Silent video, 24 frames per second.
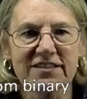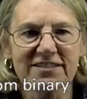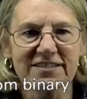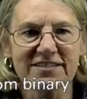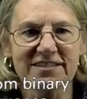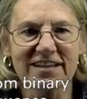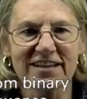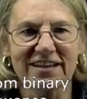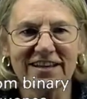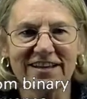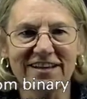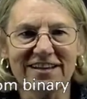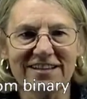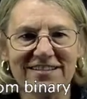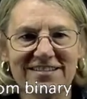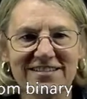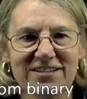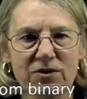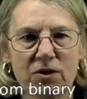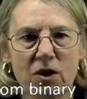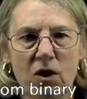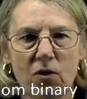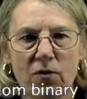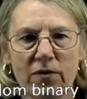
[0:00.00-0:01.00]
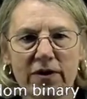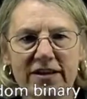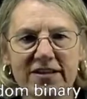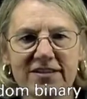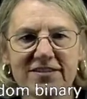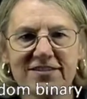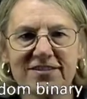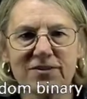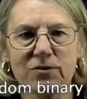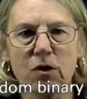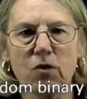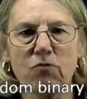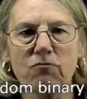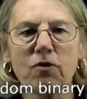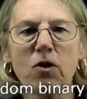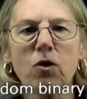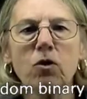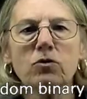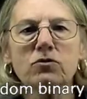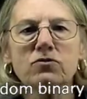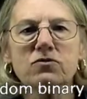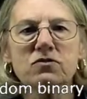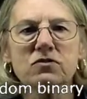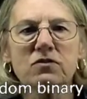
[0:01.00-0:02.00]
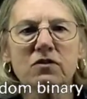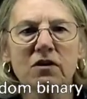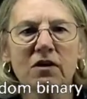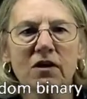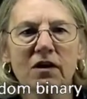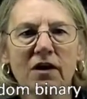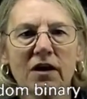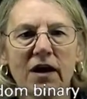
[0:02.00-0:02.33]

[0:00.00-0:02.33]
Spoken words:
is, zero is 0 volts.